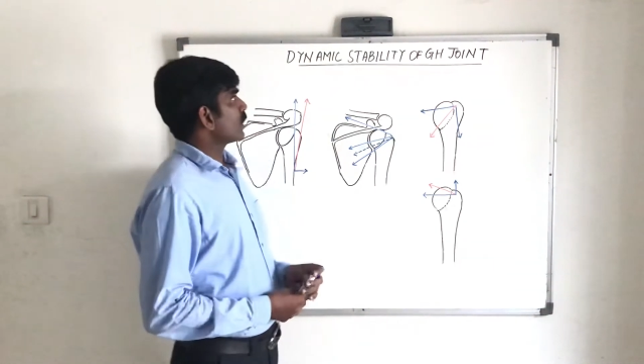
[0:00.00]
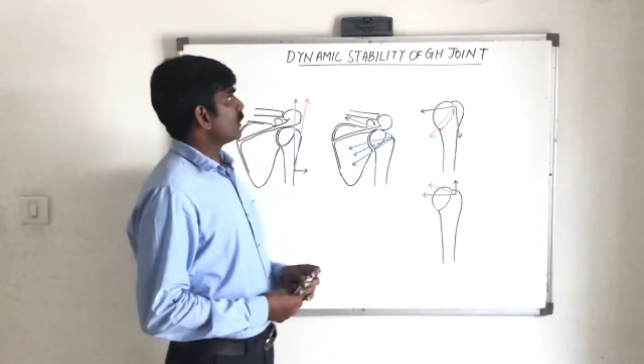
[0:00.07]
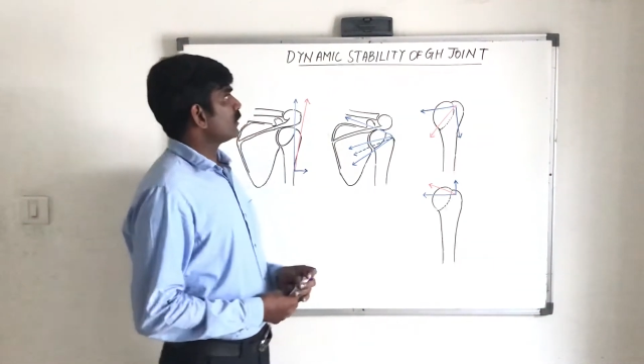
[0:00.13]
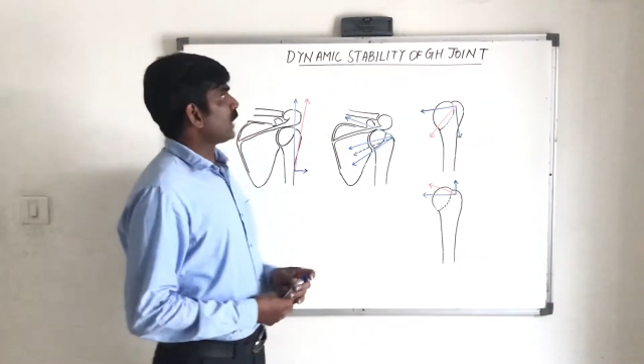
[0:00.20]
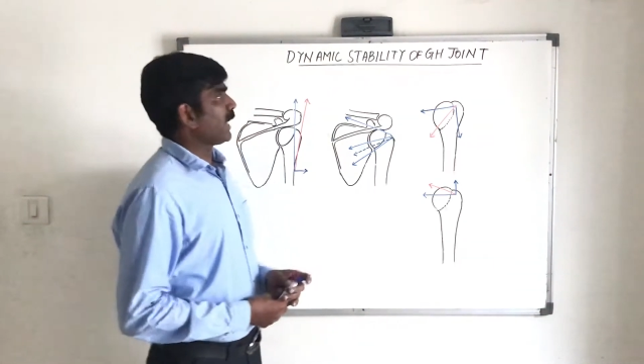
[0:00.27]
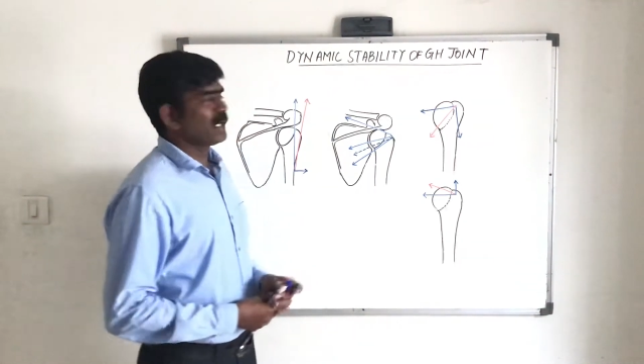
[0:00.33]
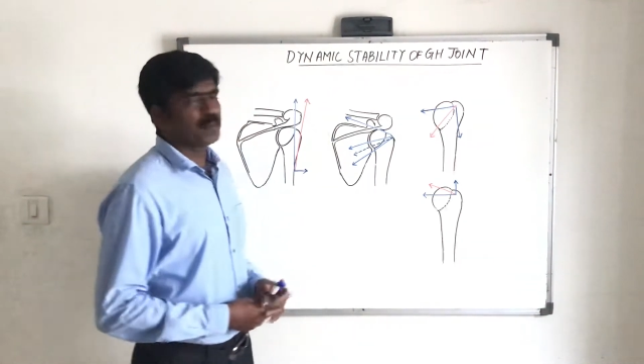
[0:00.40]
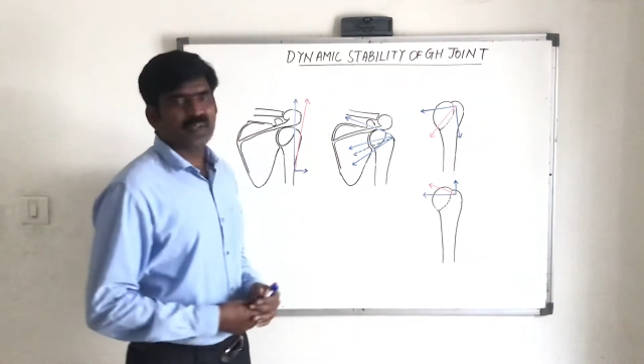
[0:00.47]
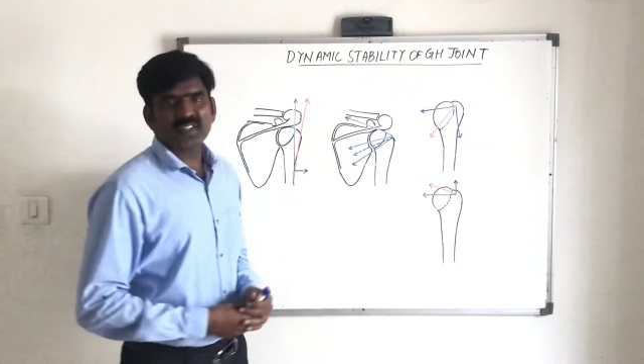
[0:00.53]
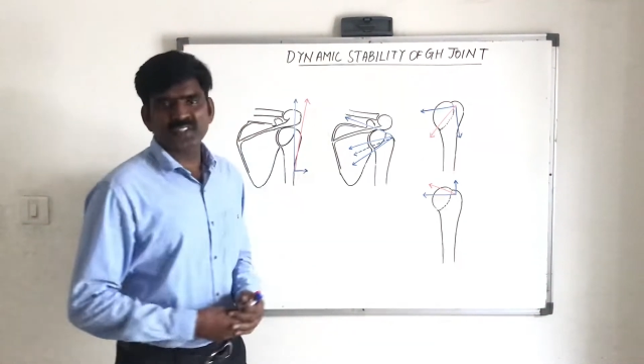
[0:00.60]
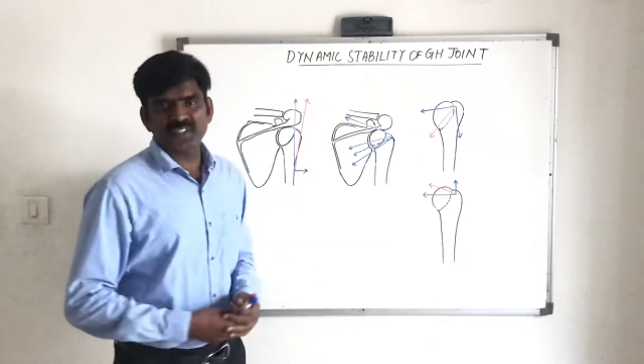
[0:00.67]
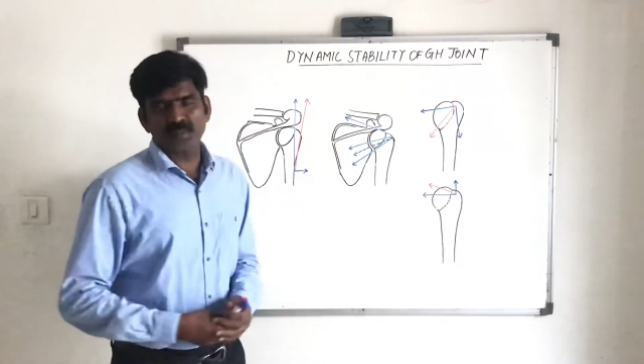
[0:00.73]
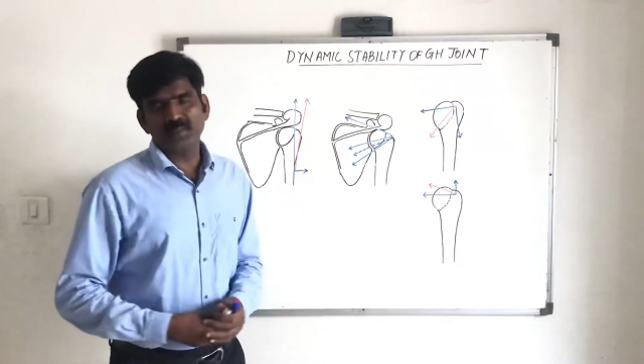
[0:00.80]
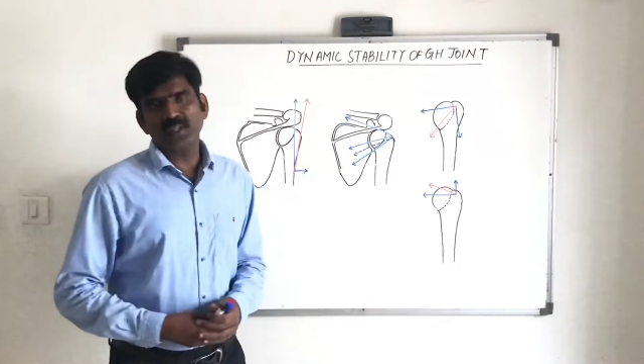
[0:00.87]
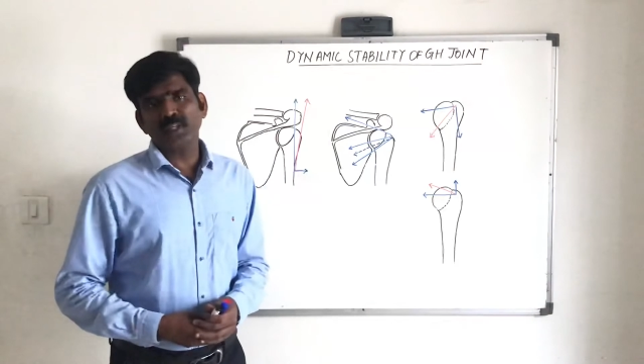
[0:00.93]
dynamic
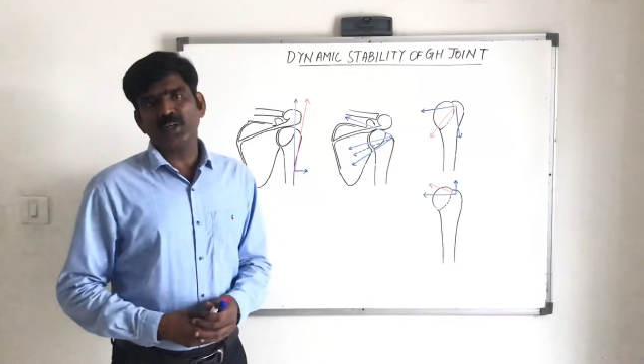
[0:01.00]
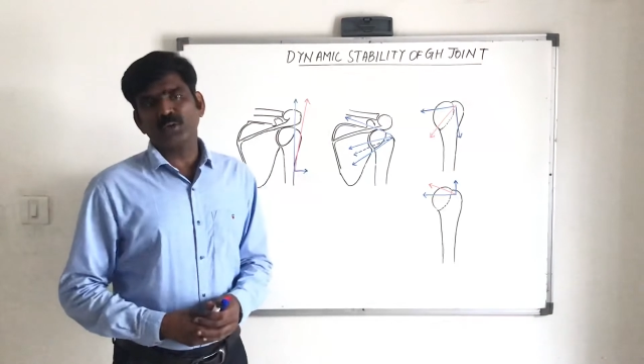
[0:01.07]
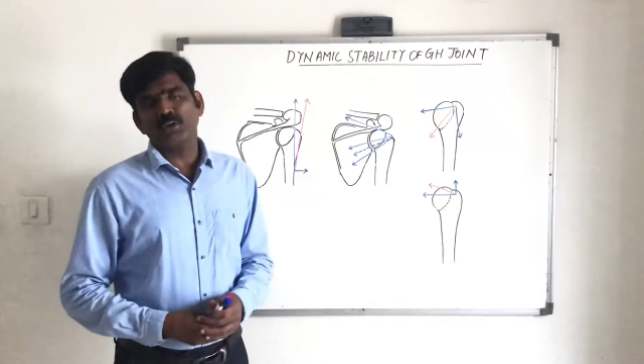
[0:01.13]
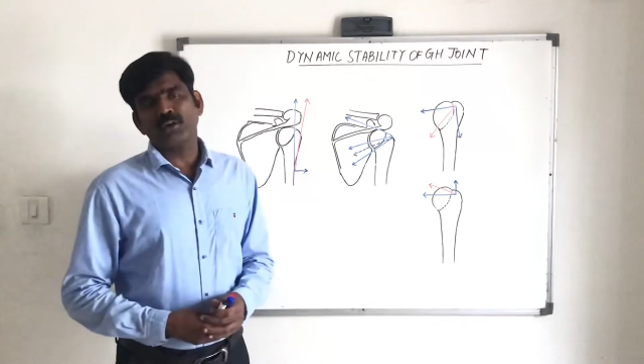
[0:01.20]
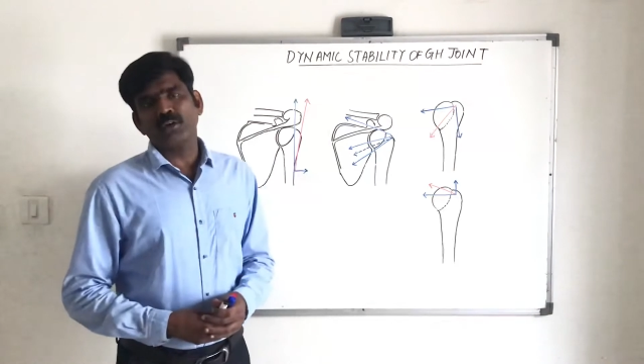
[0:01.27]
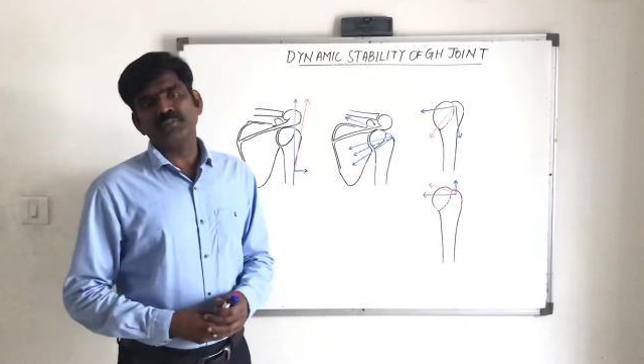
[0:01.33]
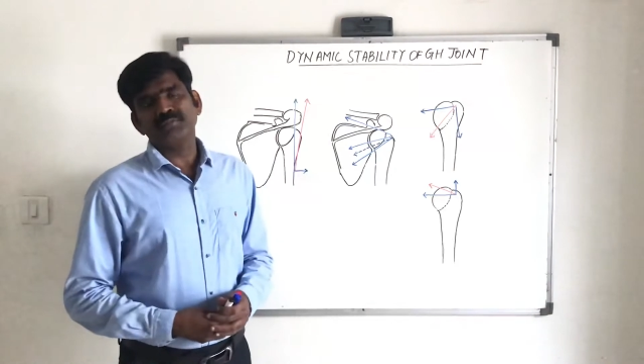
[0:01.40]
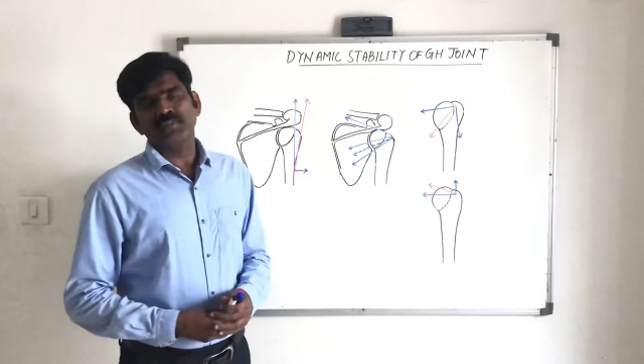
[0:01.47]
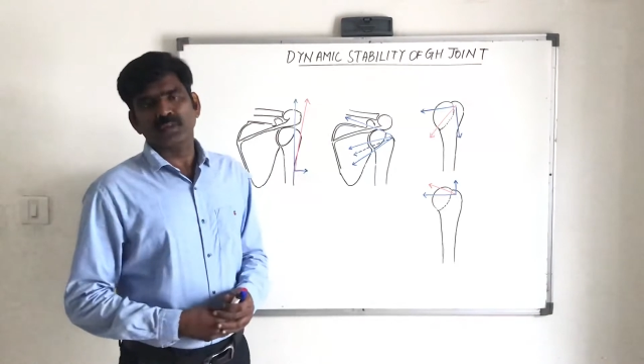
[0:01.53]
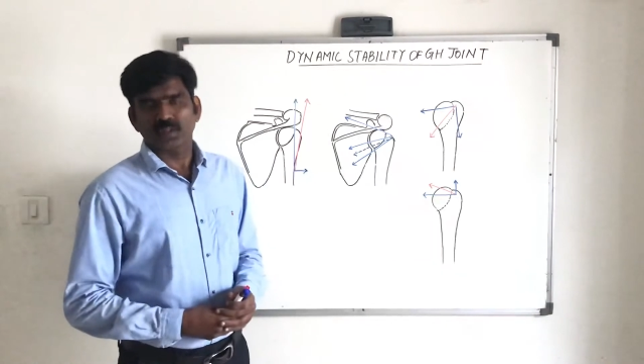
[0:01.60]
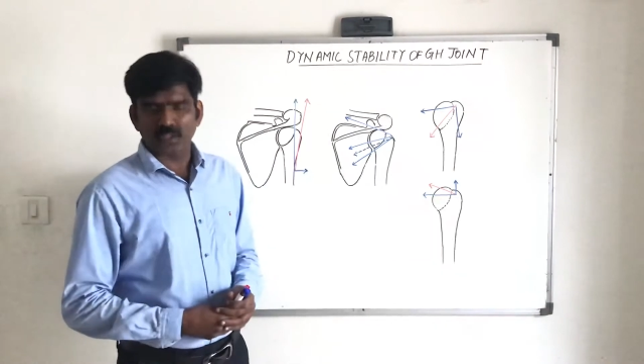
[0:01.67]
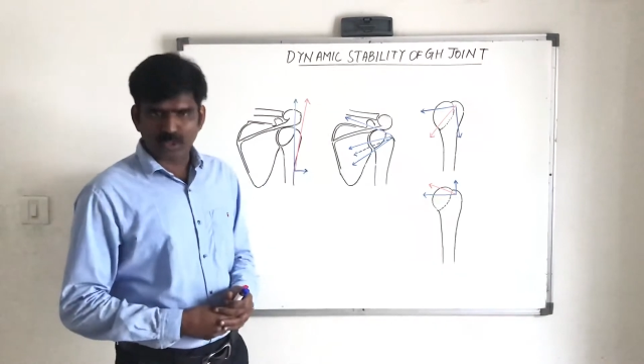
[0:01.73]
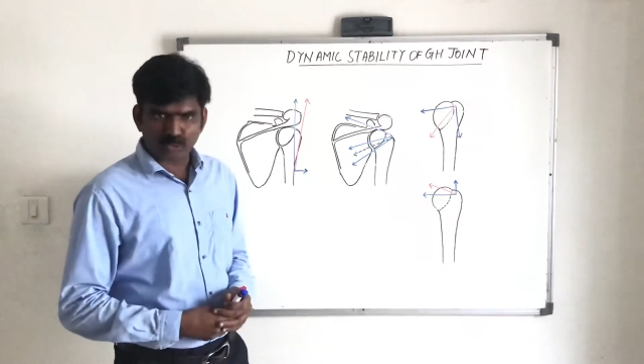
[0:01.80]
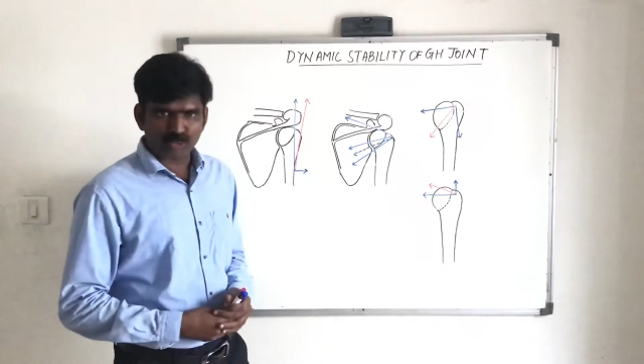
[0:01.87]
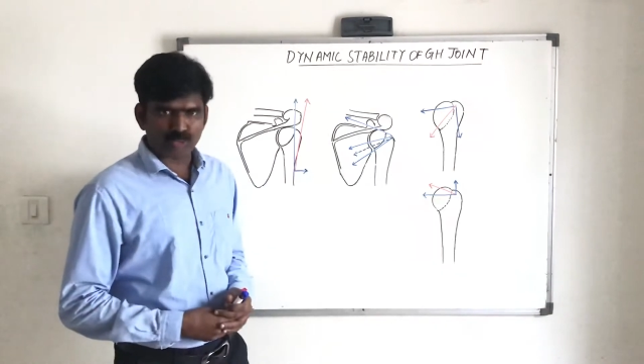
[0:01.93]
stability of
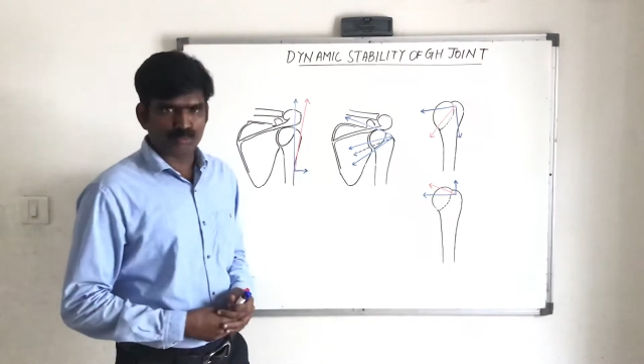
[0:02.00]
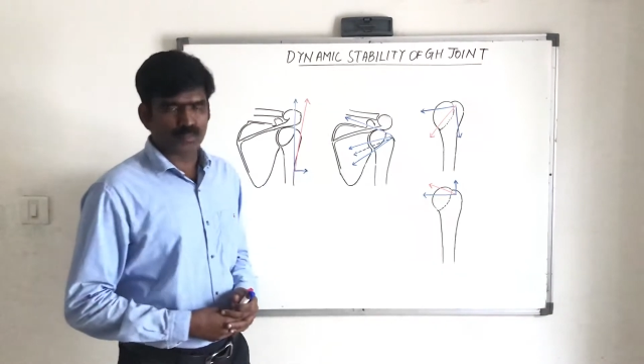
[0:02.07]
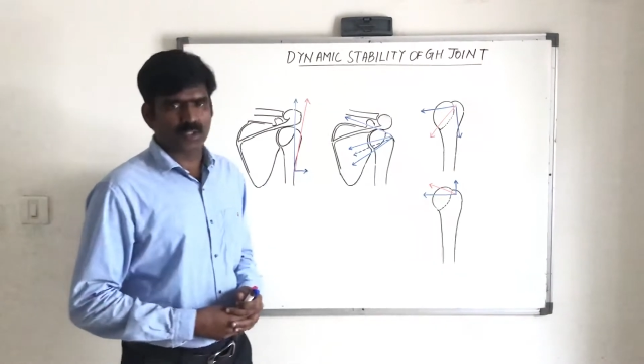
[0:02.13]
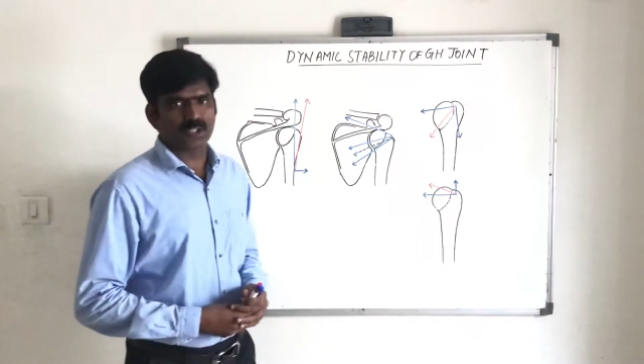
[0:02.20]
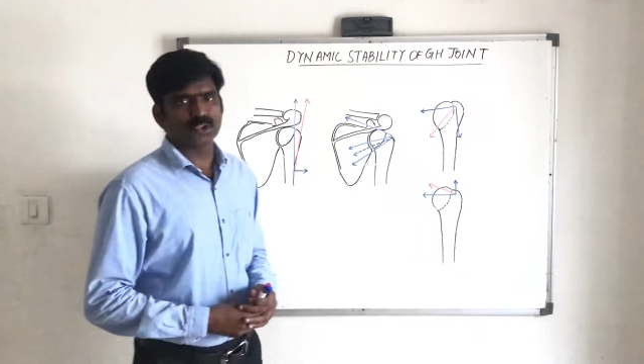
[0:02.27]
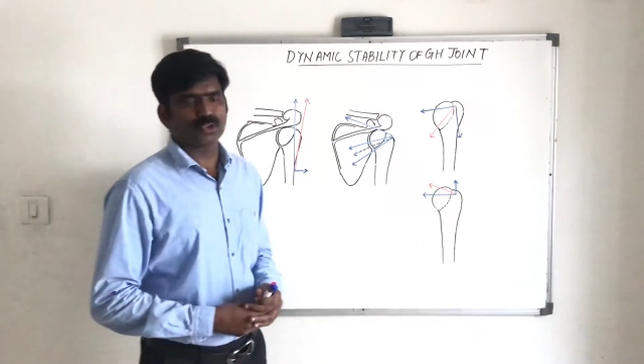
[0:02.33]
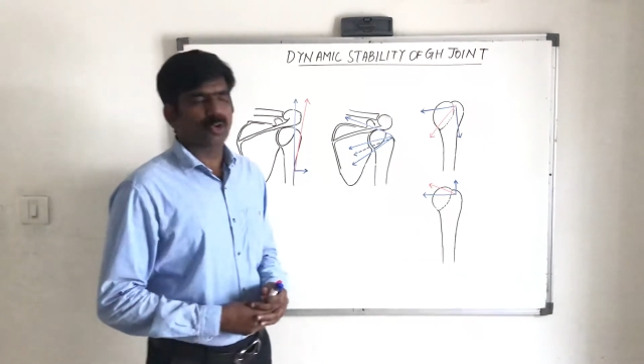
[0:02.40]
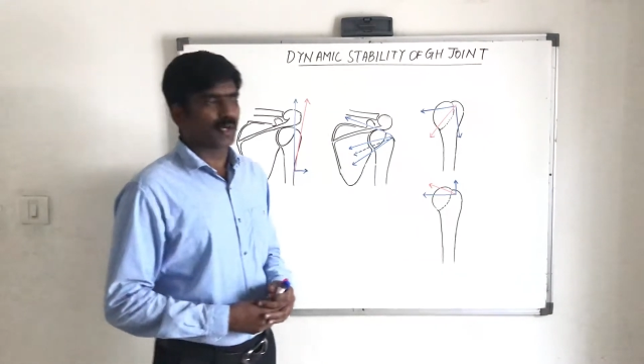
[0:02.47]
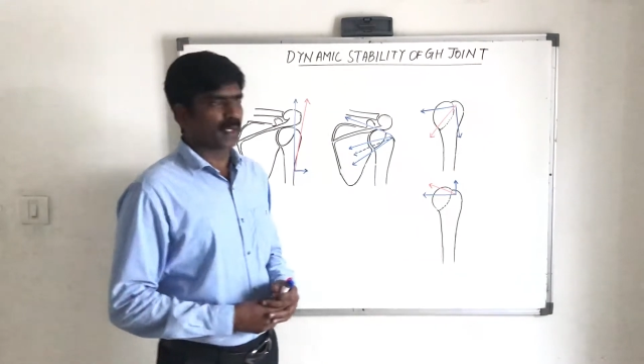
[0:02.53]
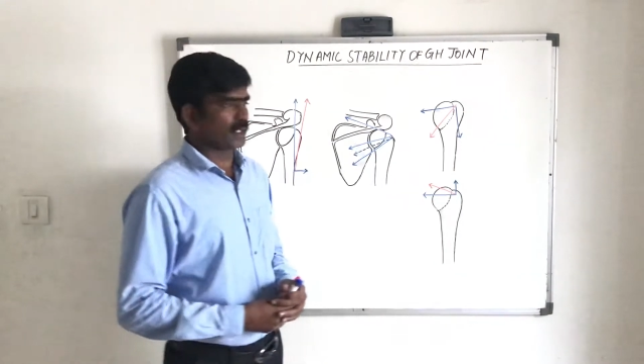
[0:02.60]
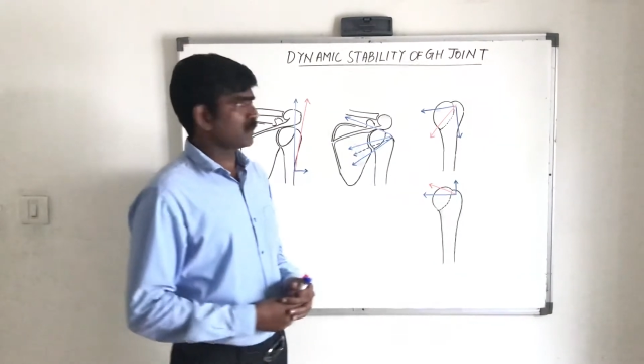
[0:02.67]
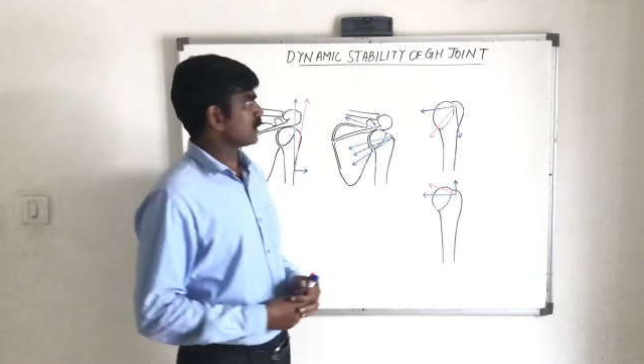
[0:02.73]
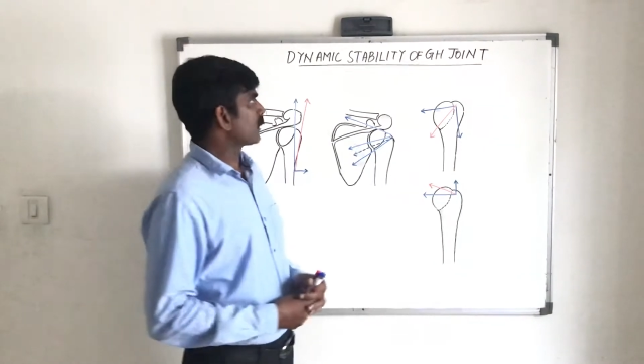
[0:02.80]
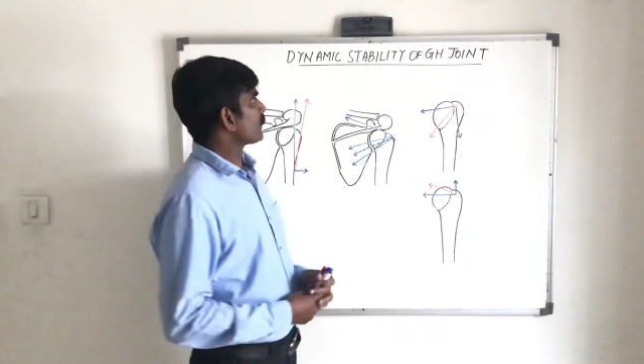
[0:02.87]
glenohumeral joint.